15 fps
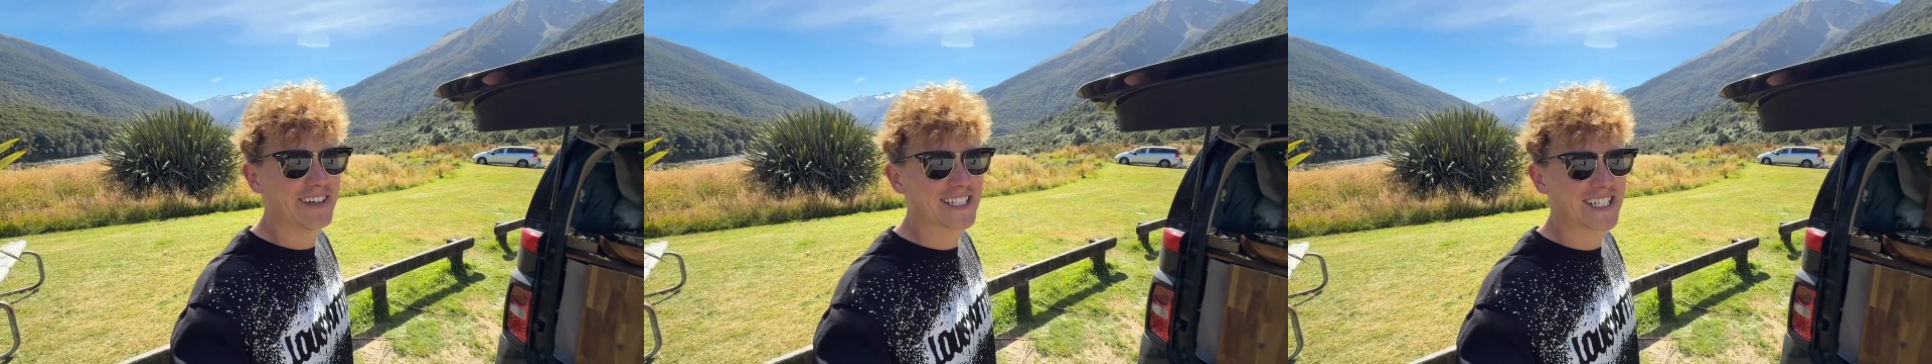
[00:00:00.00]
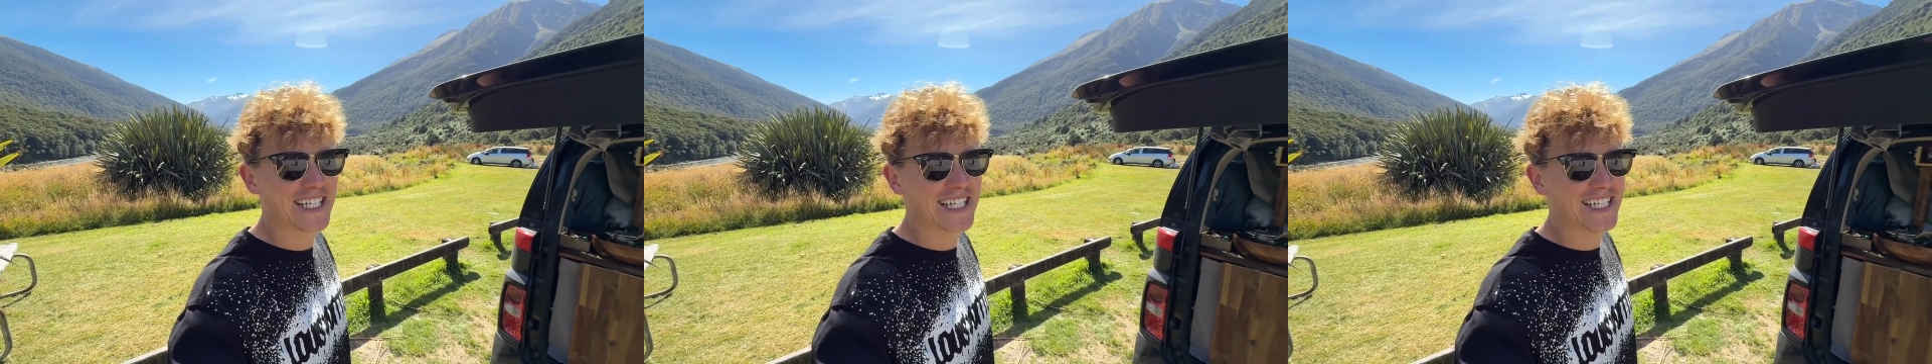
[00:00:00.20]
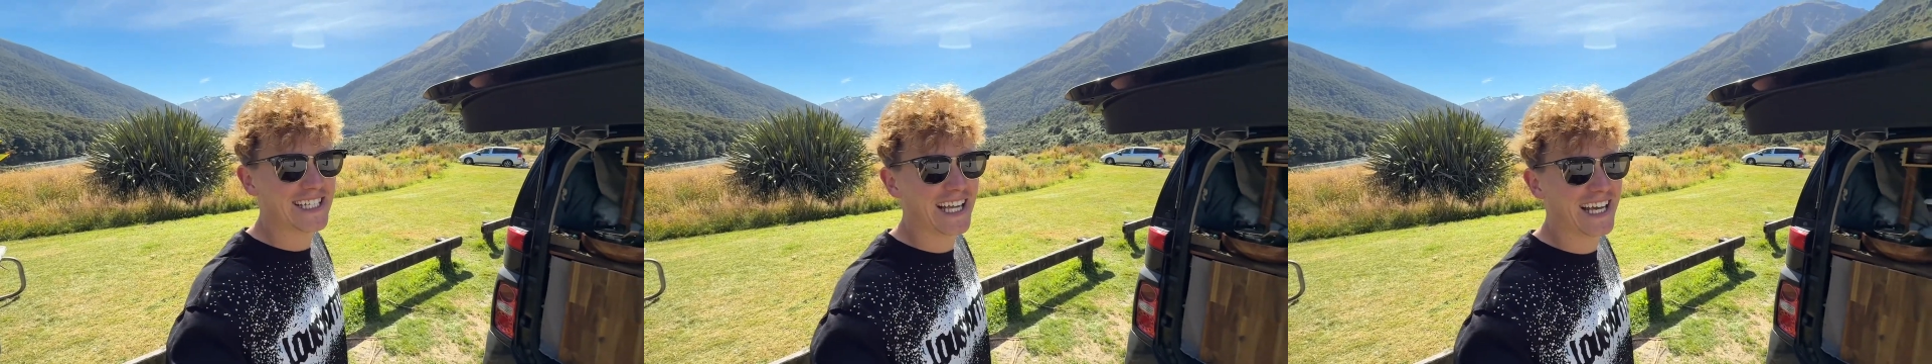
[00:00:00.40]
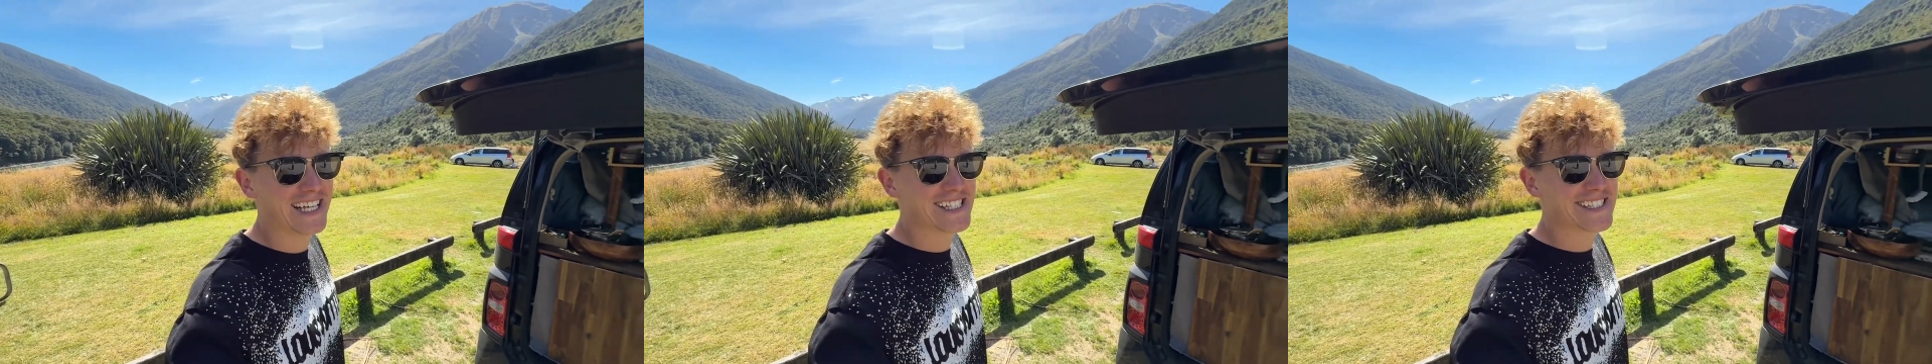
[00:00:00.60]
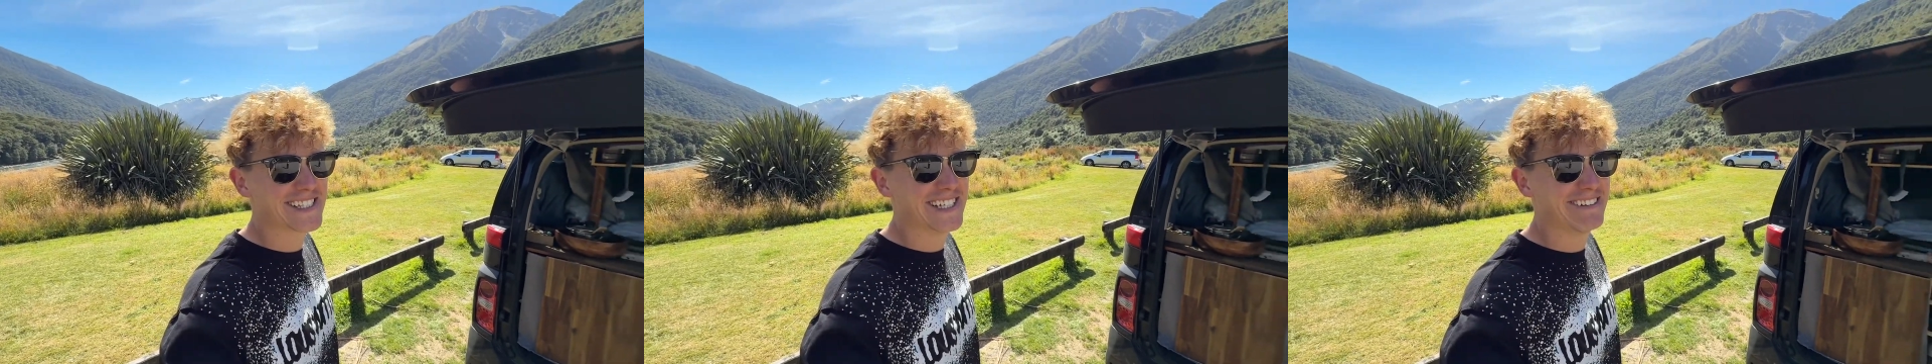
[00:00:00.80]
going to eat our
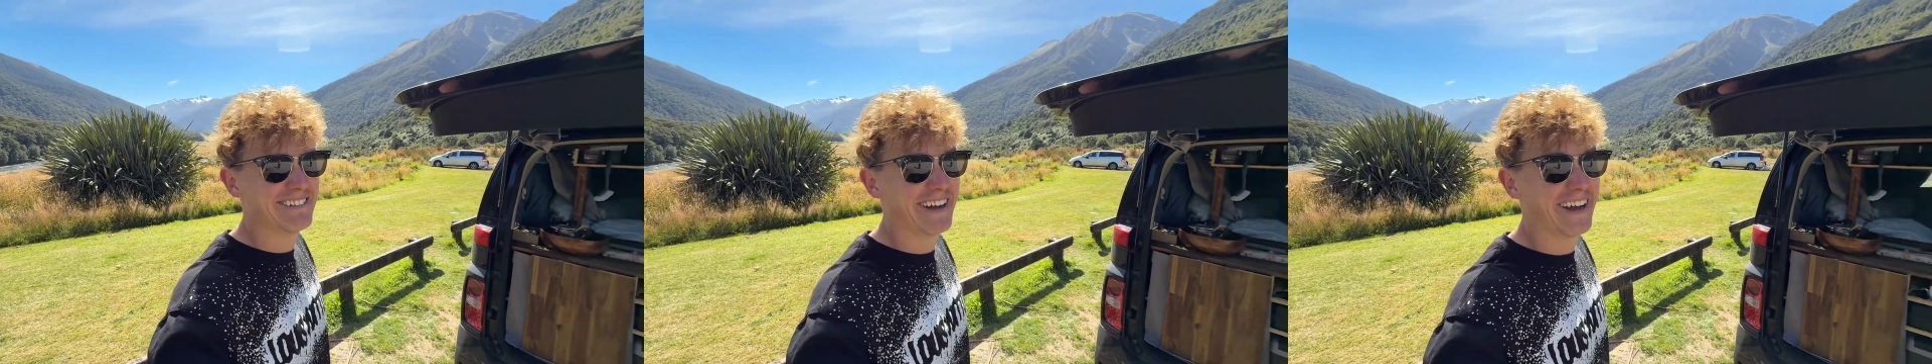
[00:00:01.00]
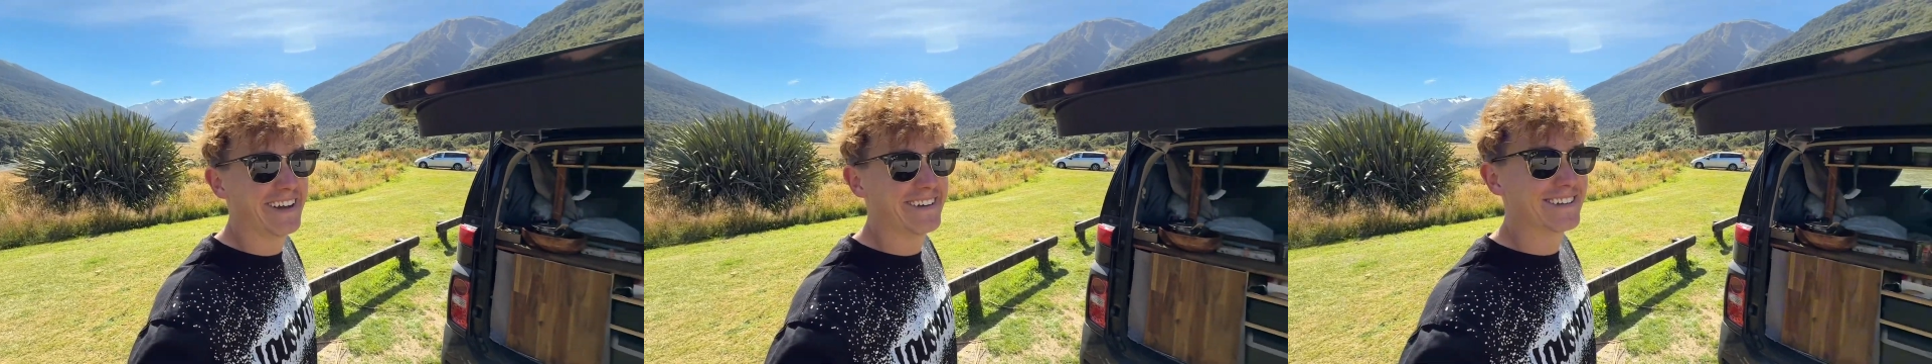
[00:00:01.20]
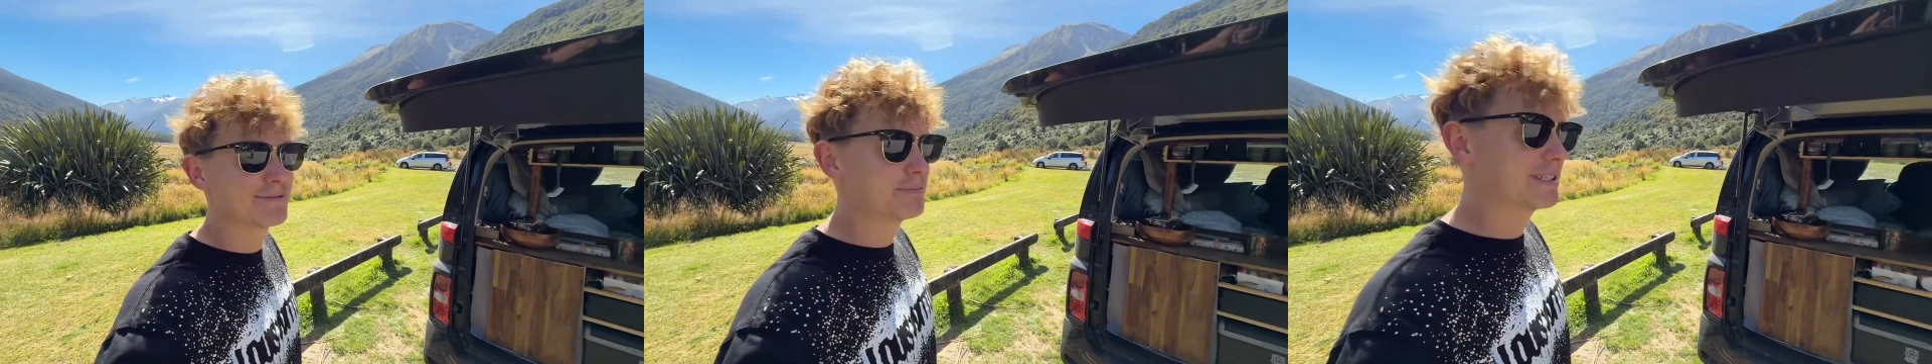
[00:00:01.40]
Cheerios, but